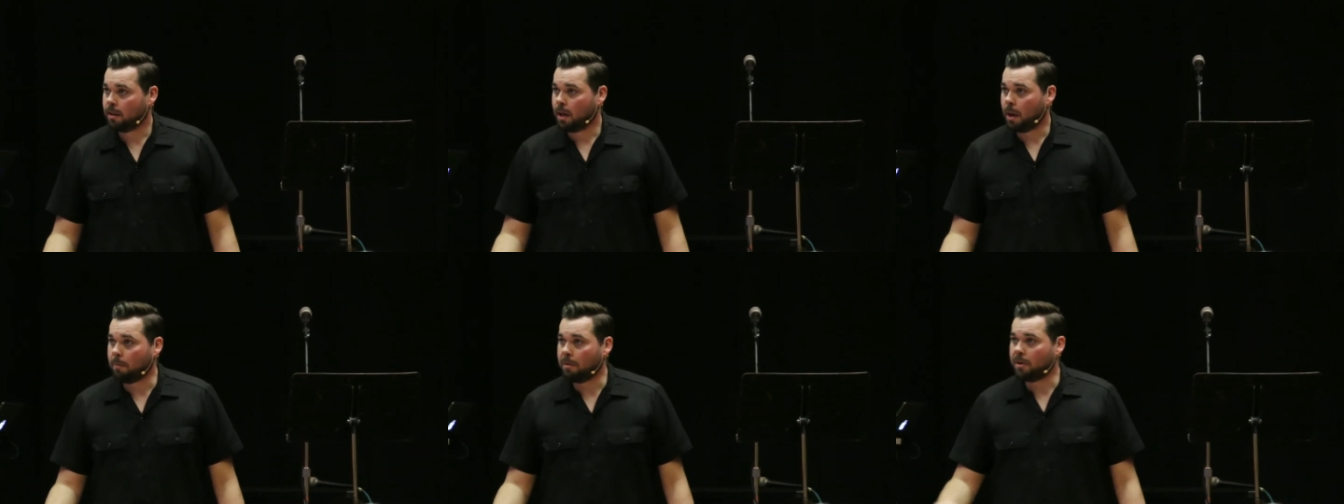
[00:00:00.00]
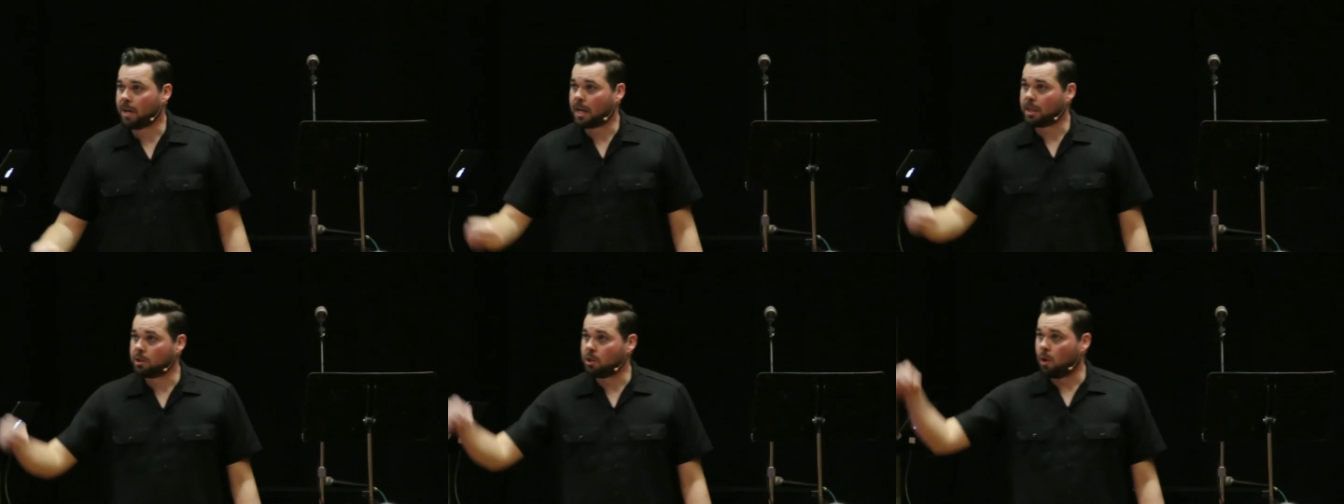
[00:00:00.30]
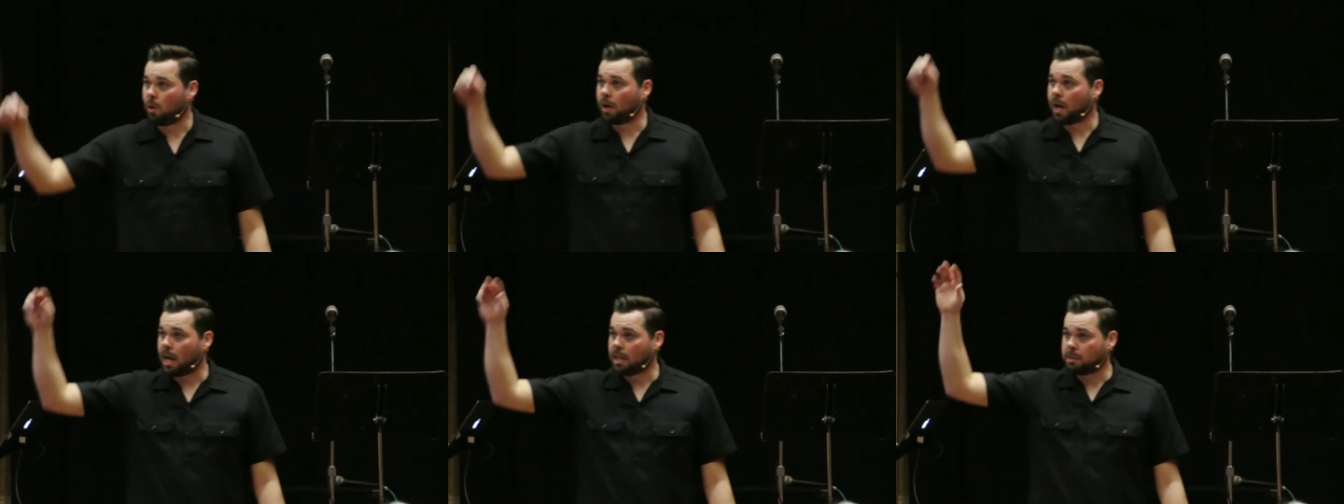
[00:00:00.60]
How many of you guys
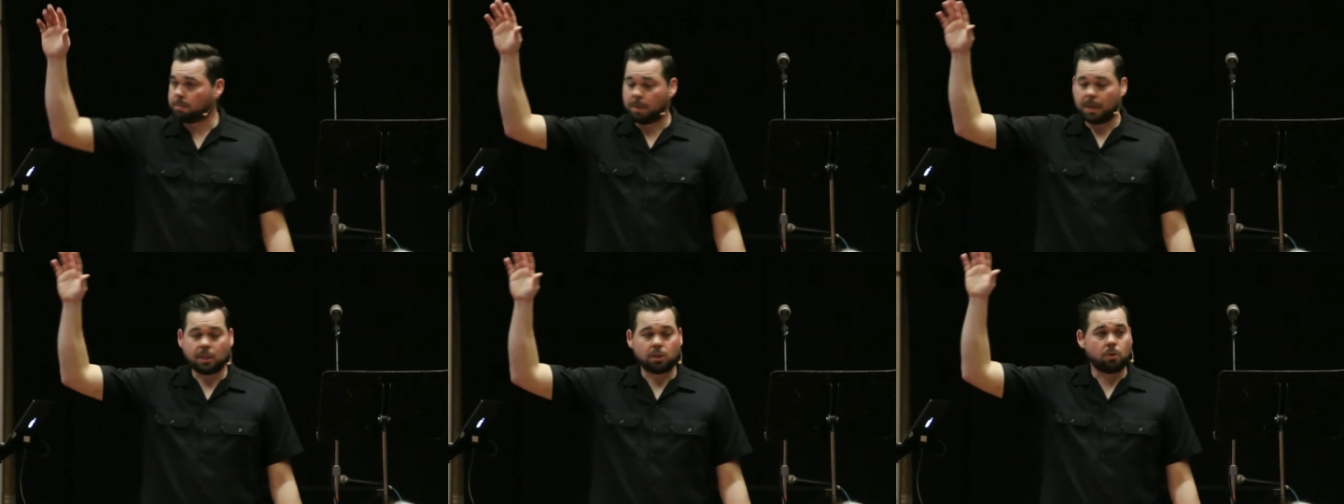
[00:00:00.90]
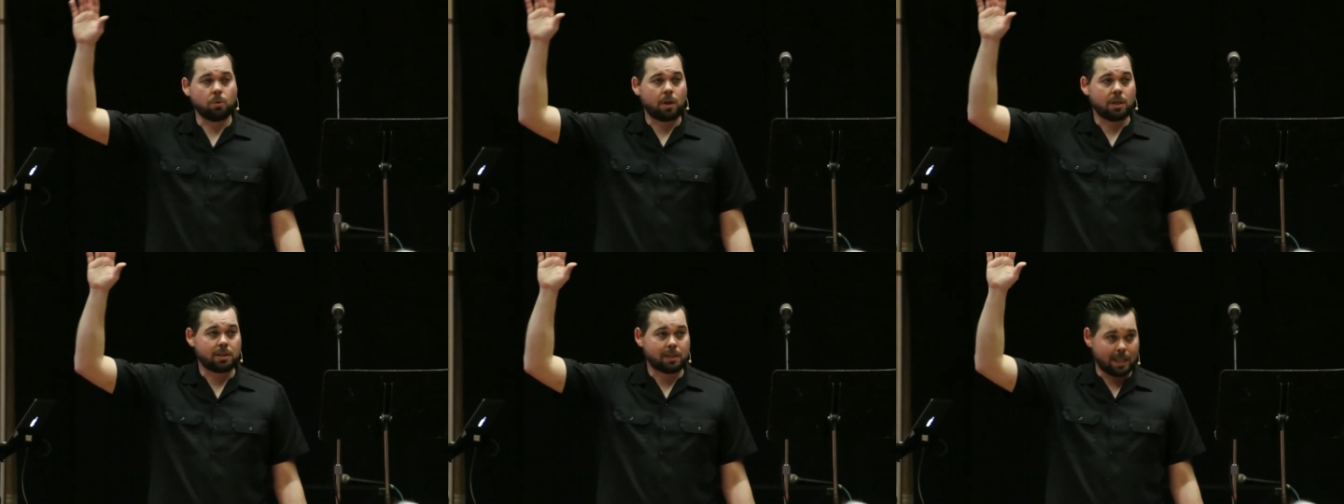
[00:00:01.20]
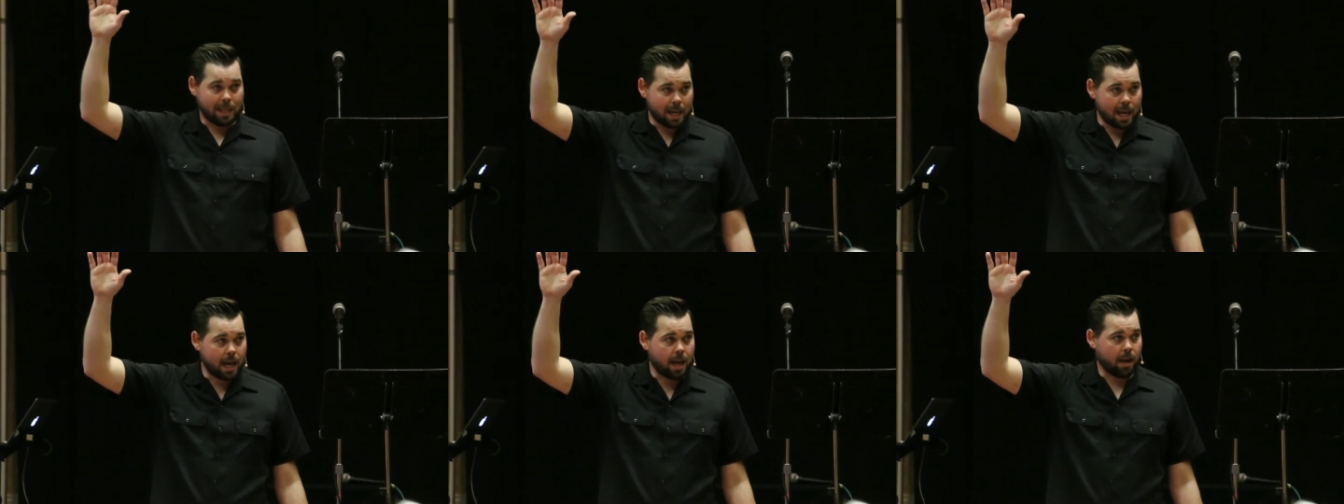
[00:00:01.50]
know God speaks to us
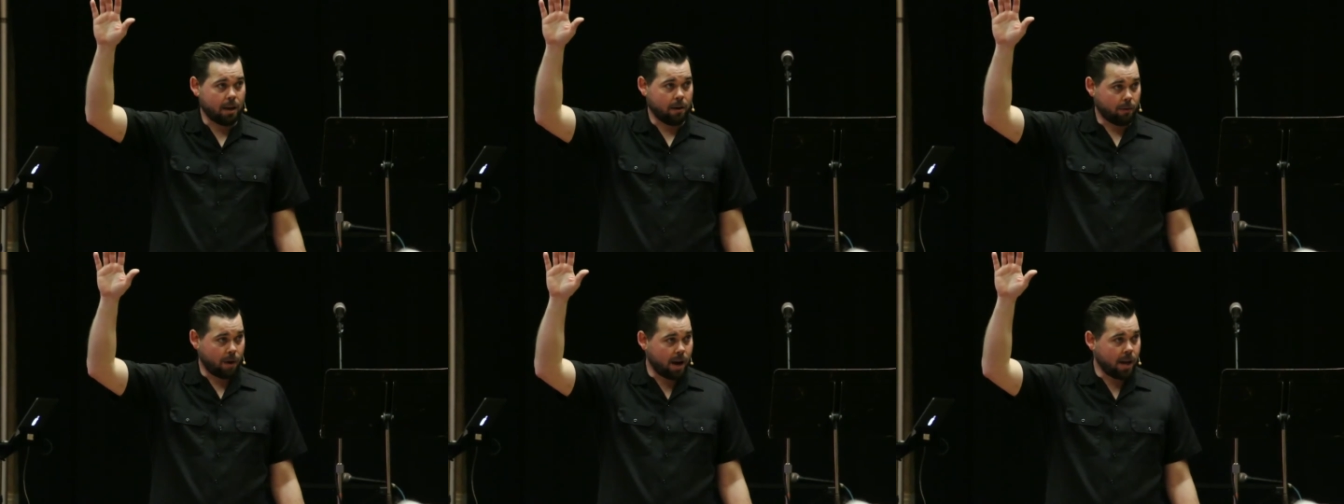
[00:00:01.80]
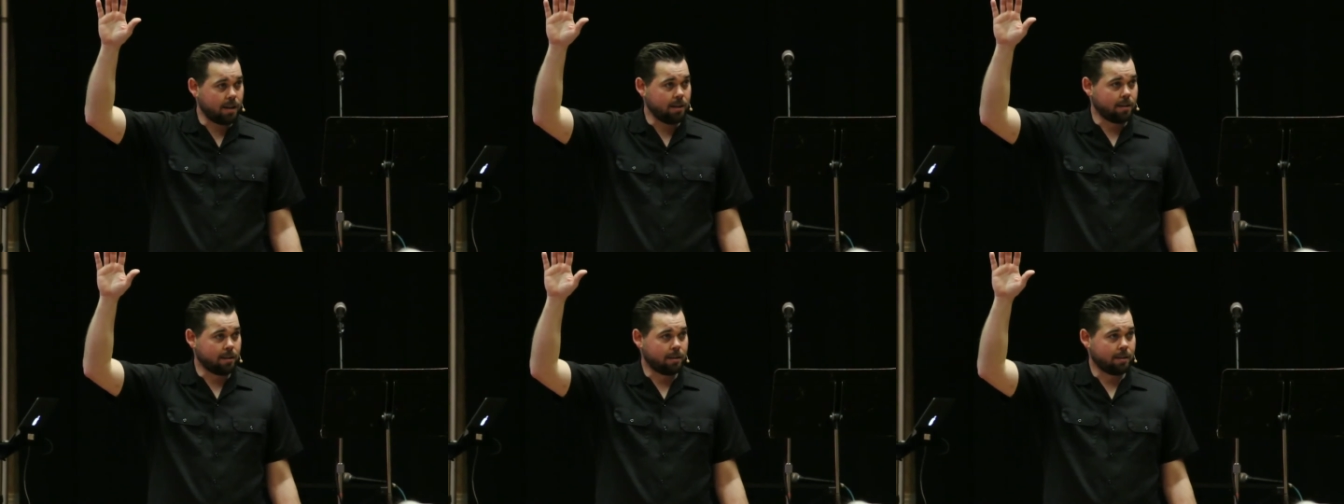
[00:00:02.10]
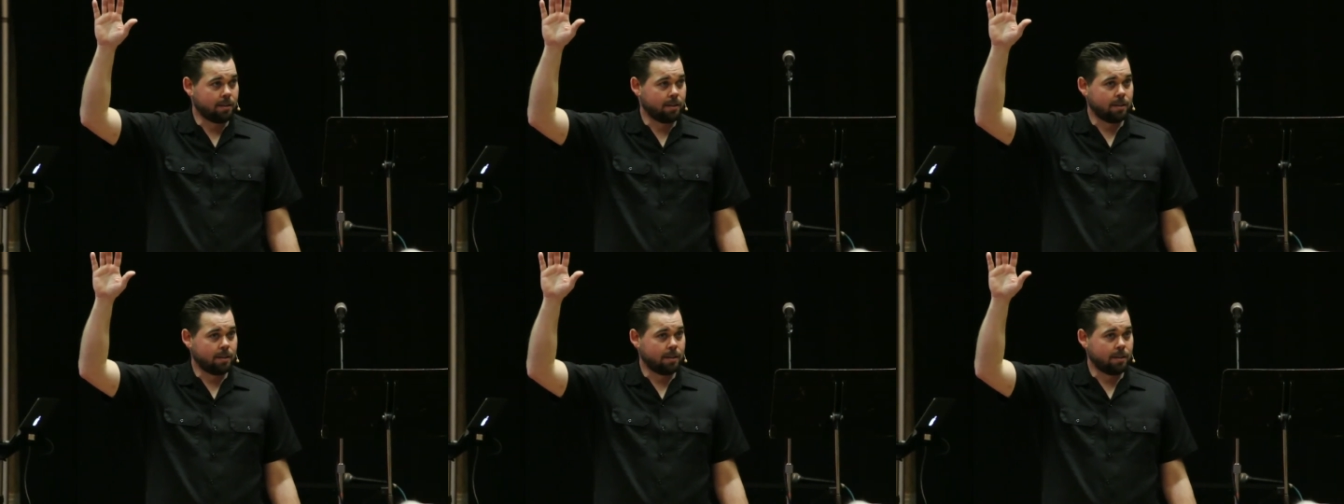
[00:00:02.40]
today, right?